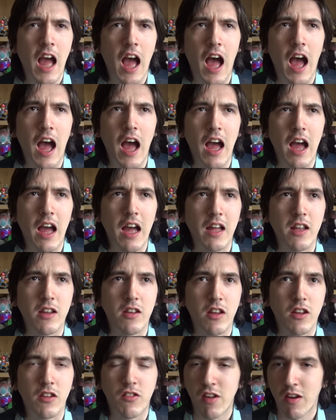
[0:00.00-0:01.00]

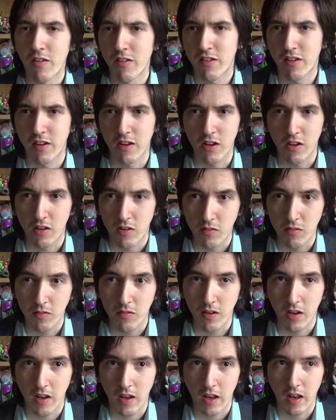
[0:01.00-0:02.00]
The charity
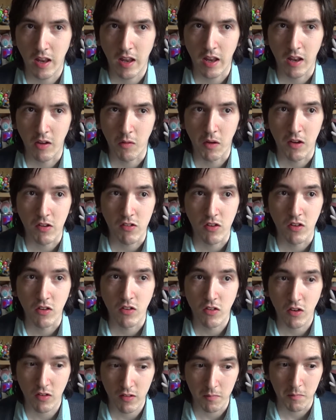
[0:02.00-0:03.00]
in question
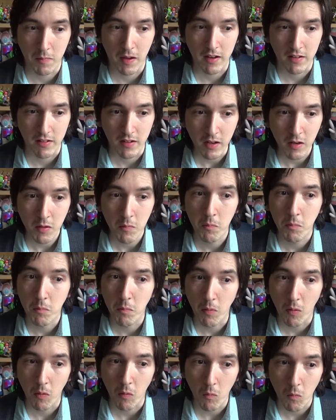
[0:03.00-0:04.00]
doesn't matter,
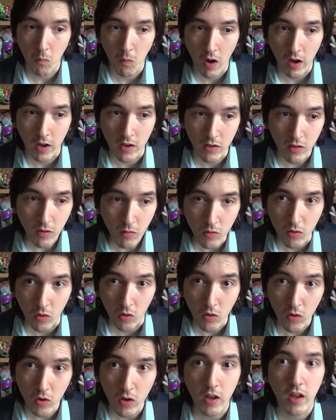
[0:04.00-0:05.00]
but what I do
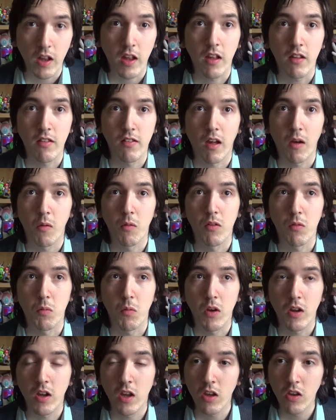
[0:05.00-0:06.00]
know is that I was
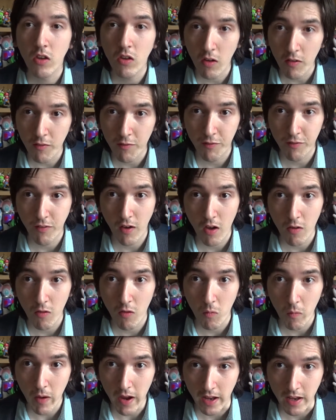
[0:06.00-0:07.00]
working not far
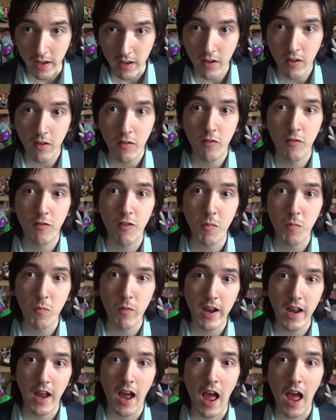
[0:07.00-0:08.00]
away from
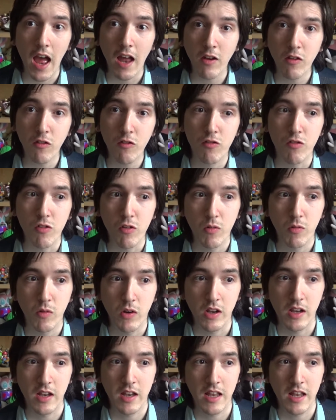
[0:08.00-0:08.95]
where Andrew